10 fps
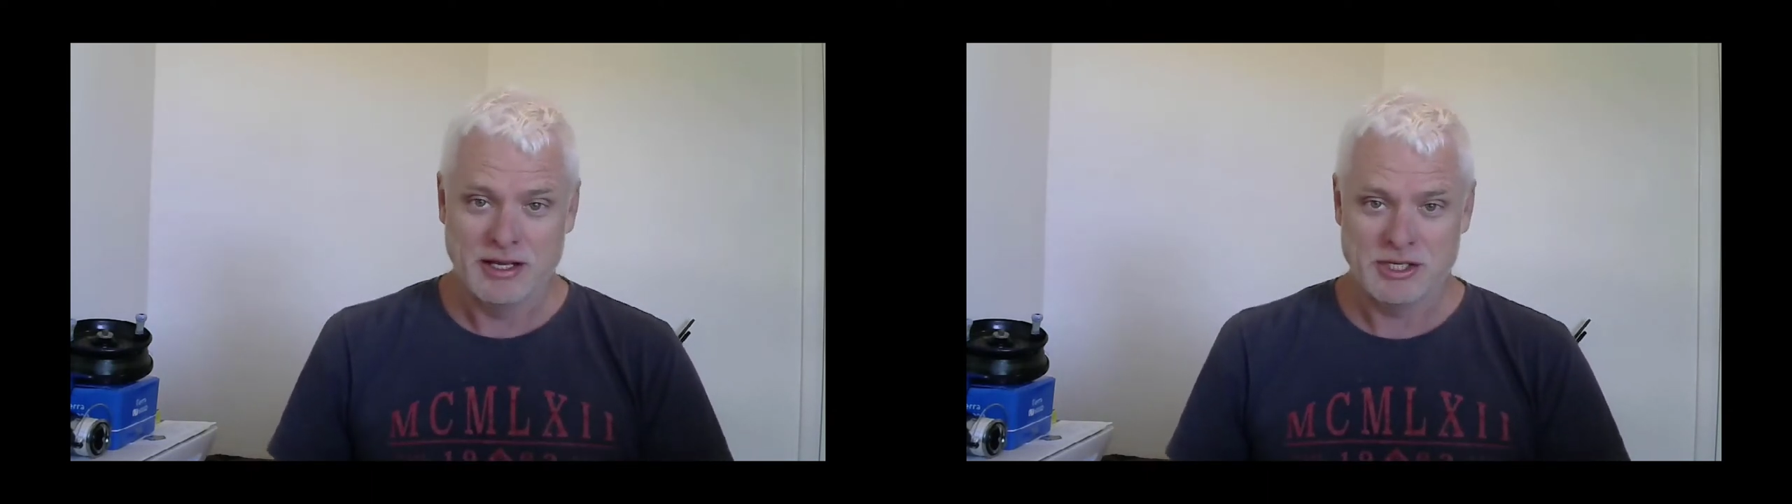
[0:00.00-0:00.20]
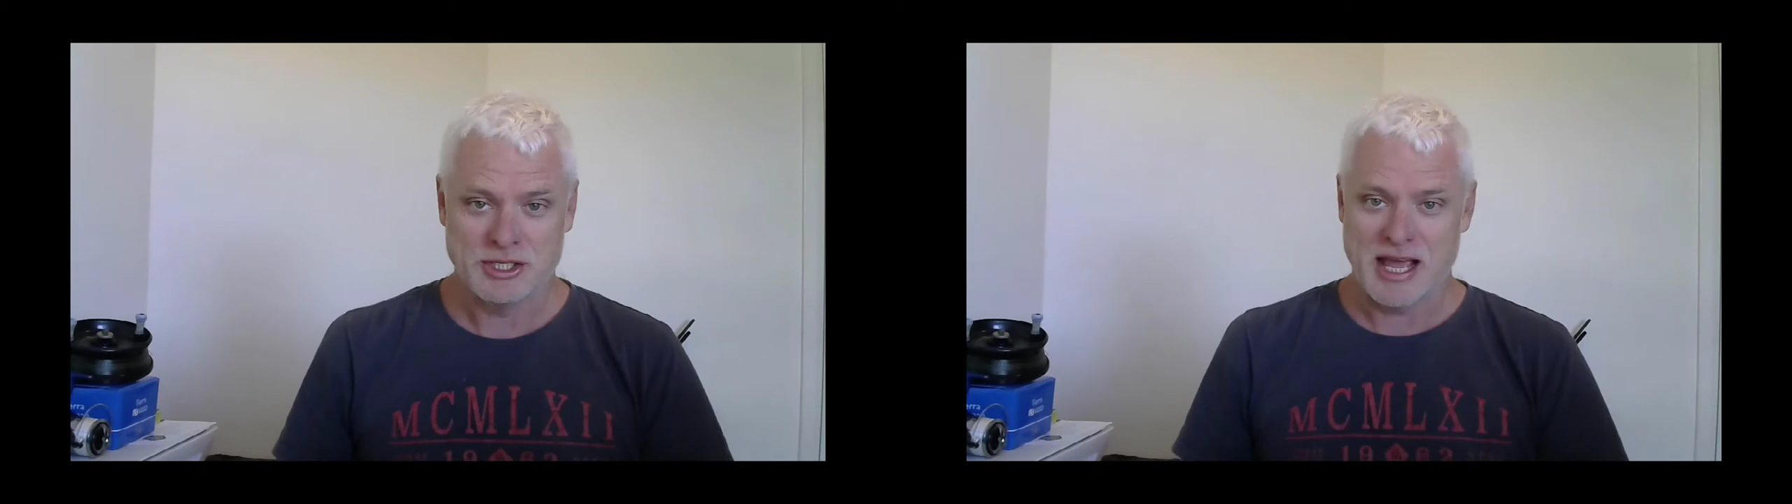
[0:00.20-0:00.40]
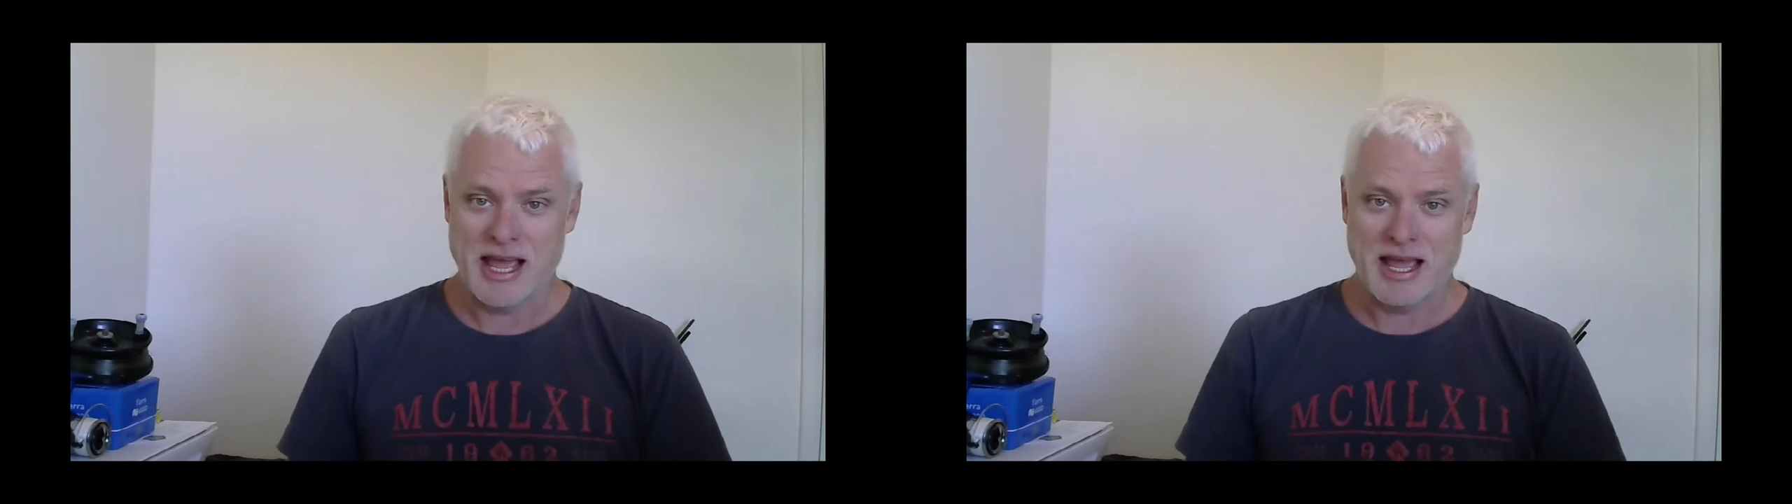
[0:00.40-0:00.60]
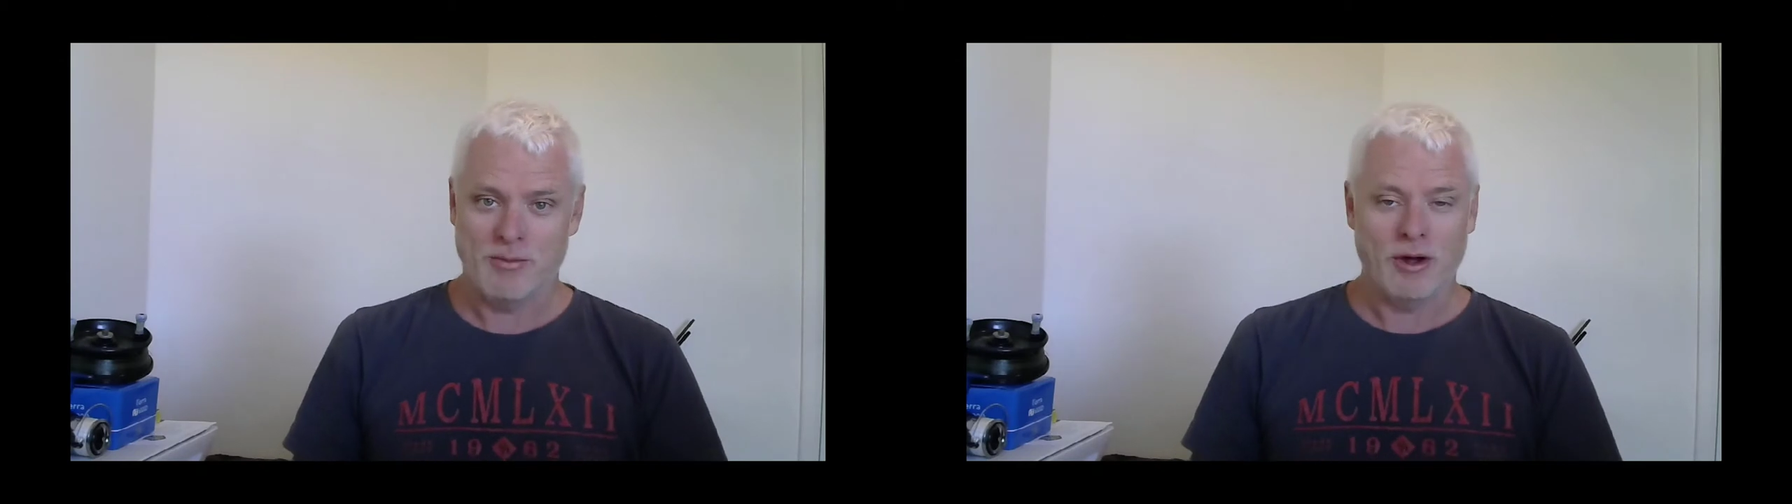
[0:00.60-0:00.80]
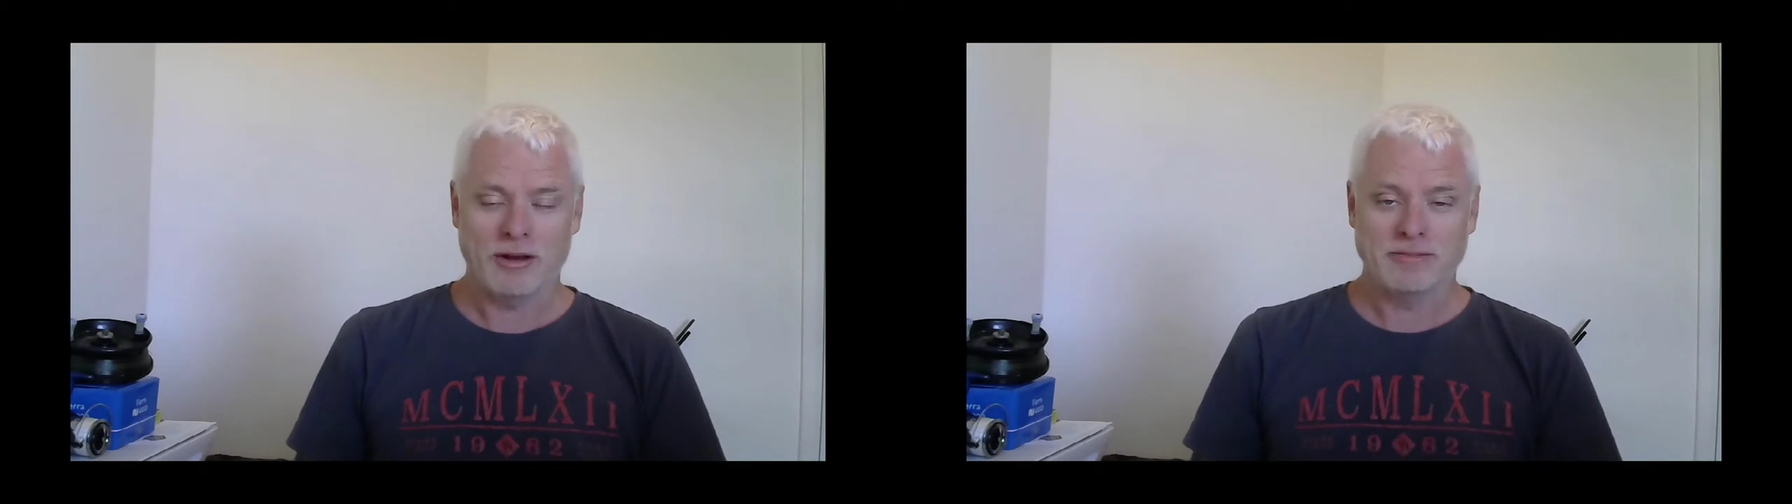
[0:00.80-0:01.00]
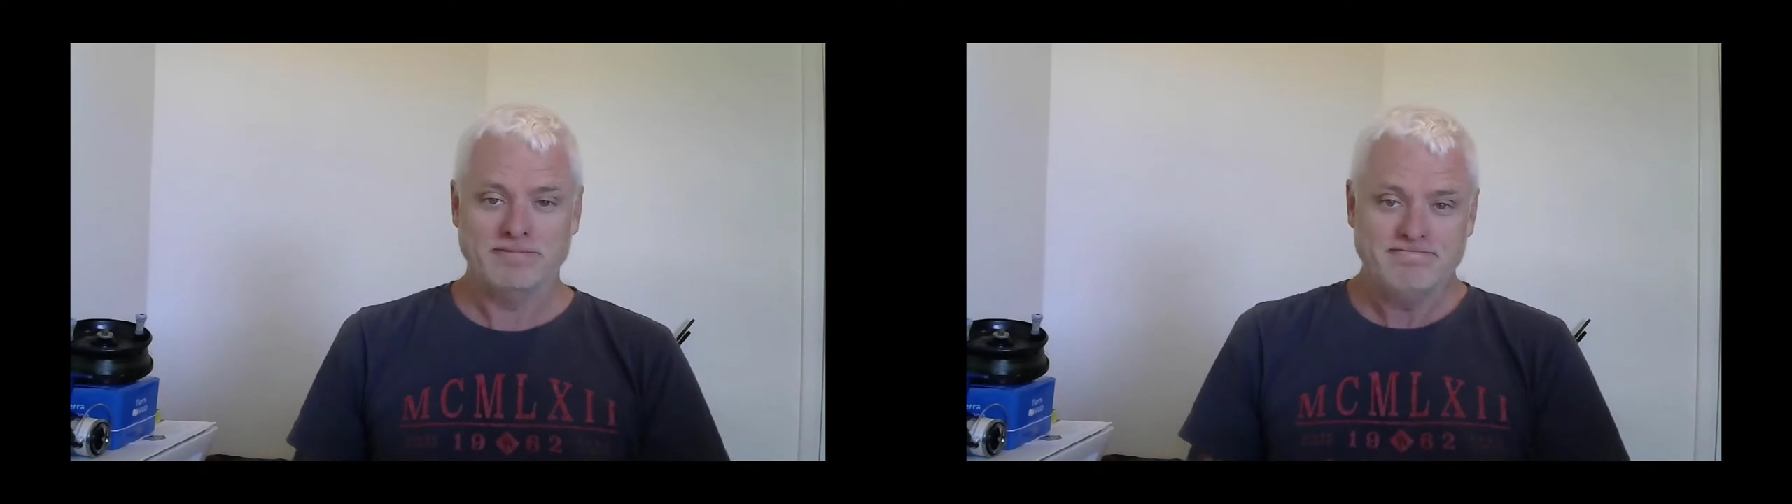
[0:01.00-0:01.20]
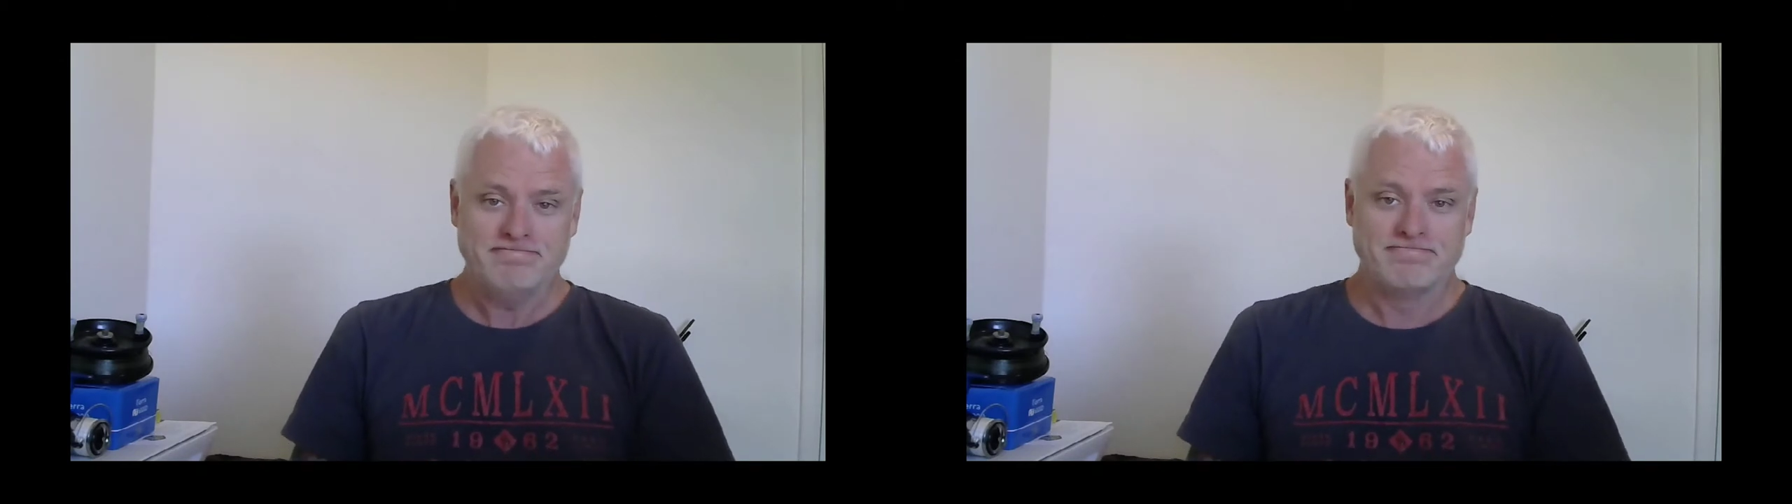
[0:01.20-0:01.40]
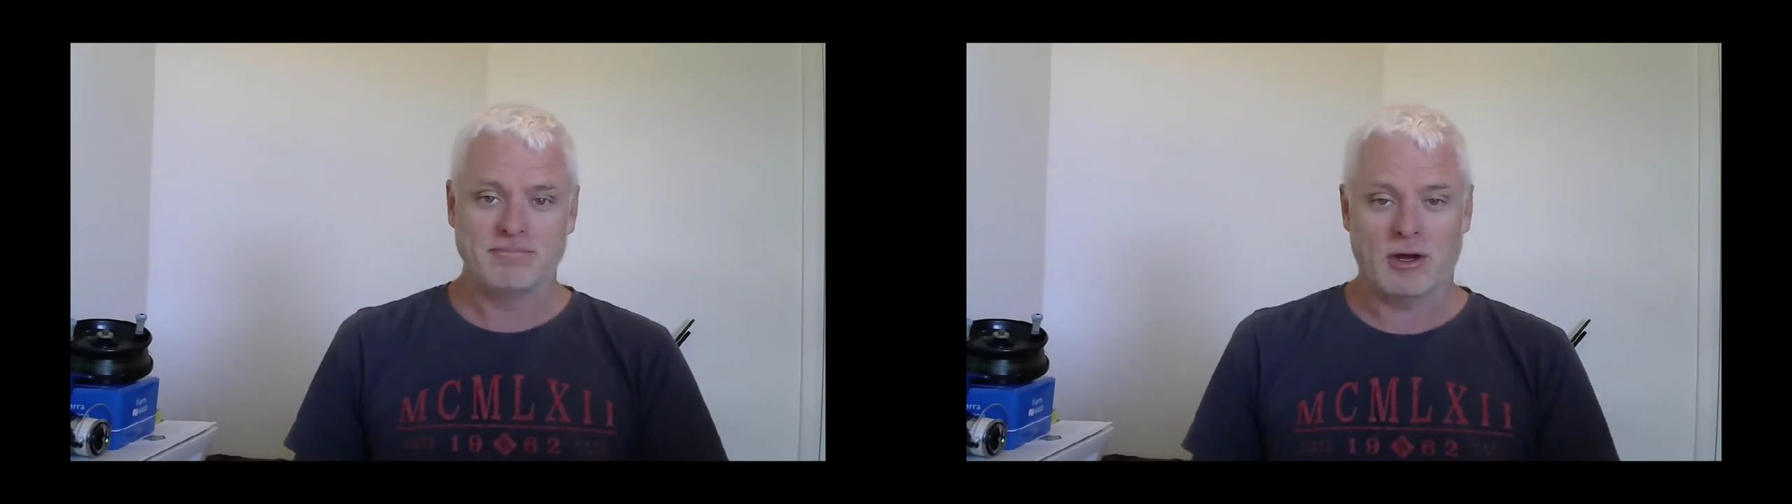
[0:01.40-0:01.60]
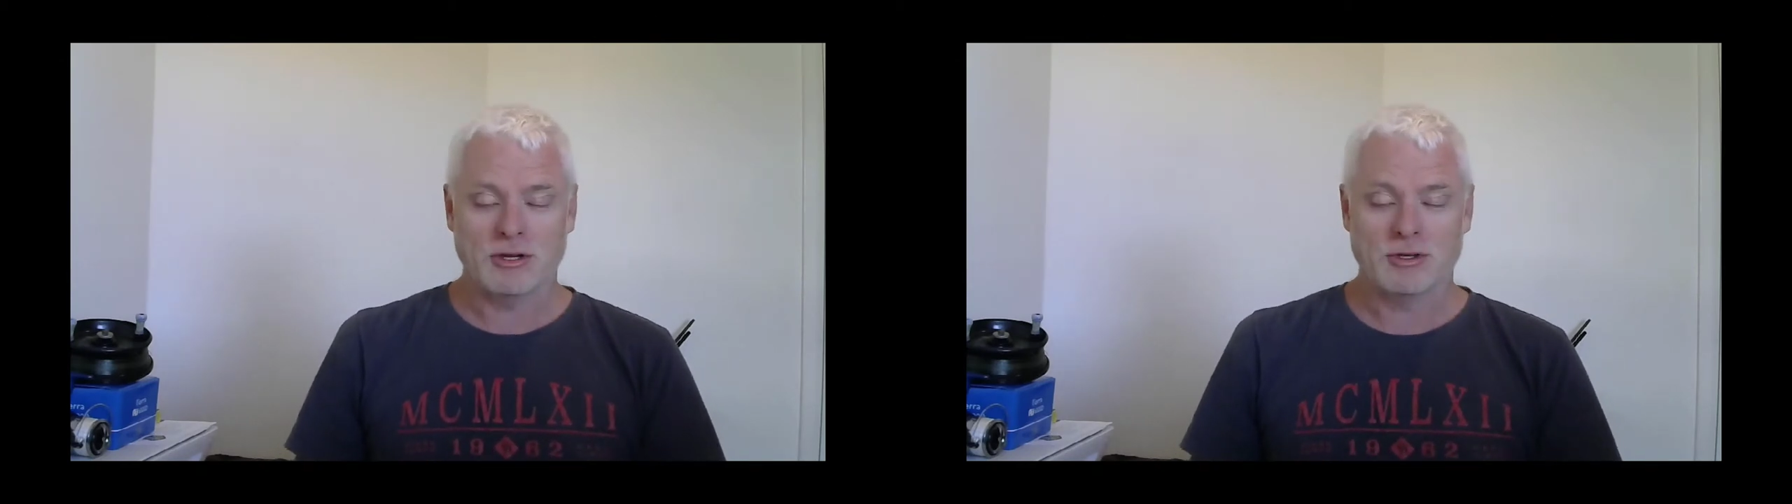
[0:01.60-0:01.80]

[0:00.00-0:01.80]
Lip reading: share what I